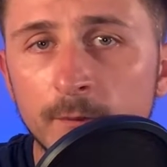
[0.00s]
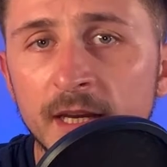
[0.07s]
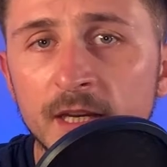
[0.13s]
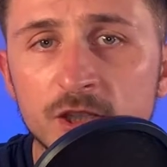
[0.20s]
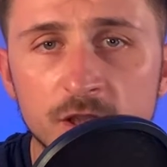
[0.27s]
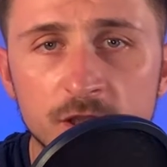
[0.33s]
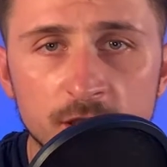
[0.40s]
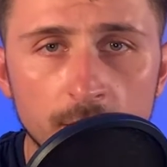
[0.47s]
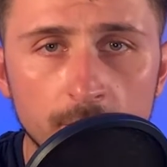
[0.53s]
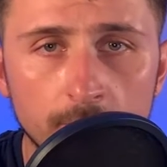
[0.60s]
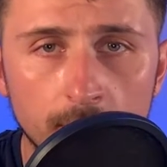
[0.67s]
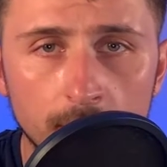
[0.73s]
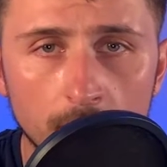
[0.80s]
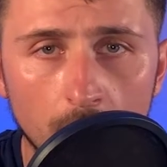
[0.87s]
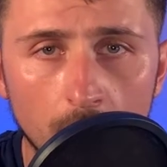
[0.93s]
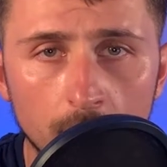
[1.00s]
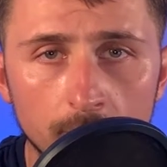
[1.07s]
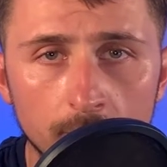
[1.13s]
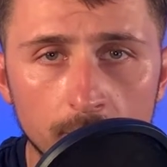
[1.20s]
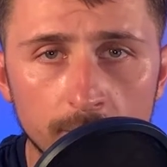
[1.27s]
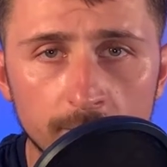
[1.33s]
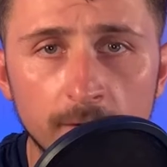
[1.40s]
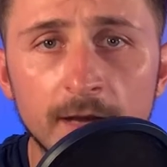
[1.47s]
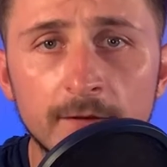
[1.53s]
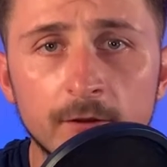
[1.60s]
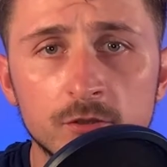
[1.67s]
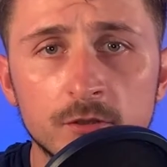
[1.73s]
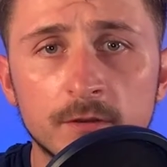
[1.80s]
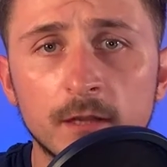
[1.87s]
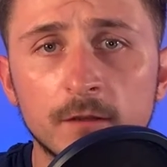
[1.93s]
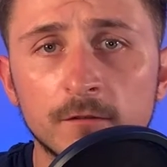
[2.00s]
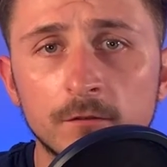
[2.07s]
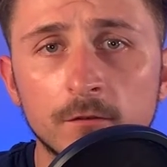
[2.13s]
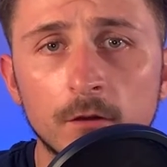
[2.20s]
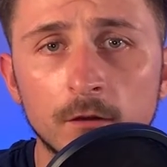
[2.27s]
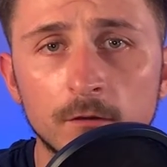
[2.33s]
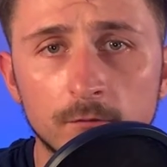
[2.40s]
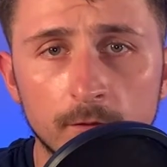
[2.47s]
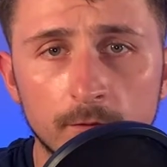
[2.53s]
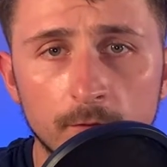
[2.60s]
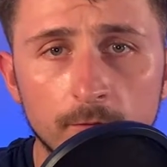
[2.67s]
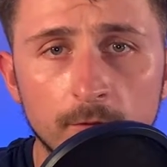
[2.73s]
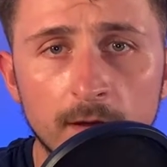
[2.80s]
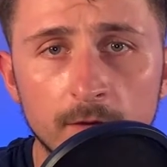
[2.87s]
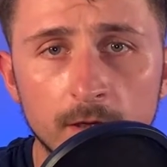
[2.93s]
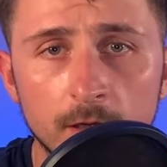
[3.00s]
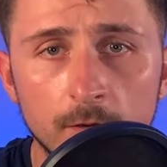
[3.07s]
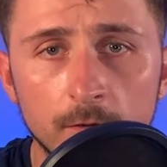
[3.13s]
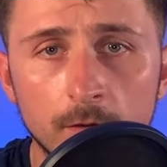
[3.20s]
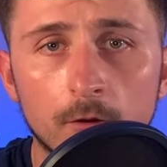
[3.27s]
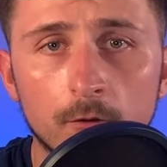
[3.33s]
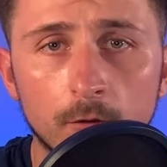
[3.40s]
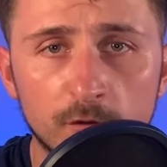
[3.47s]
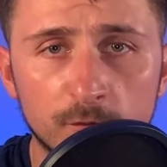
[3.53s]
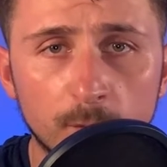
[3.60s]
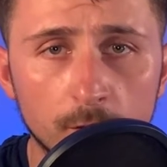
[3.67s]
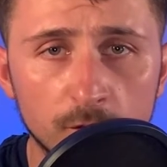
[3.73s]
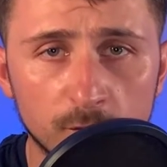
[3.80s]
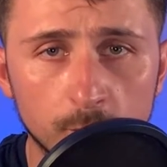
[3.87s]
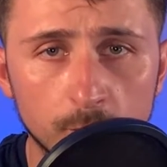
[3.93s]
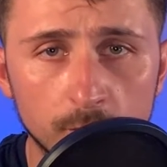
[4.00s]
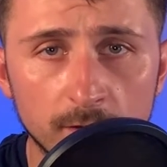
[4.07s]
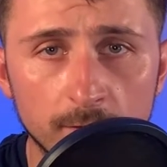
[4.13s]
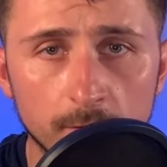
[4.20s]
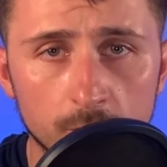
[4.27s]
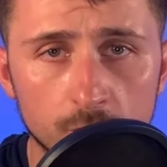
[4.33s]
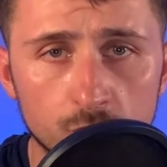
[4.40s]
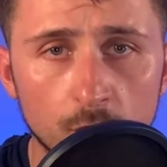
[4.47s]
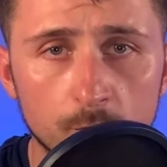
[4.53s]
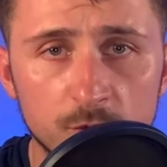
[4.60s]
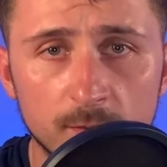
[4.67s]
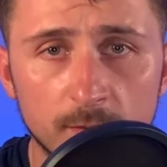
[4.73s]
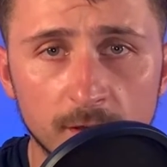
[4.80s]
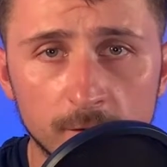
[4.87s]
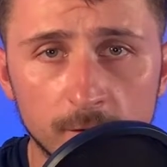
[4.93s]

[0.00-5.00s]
managed to generate over $500,000 worth of revenue across multiple different dropshipping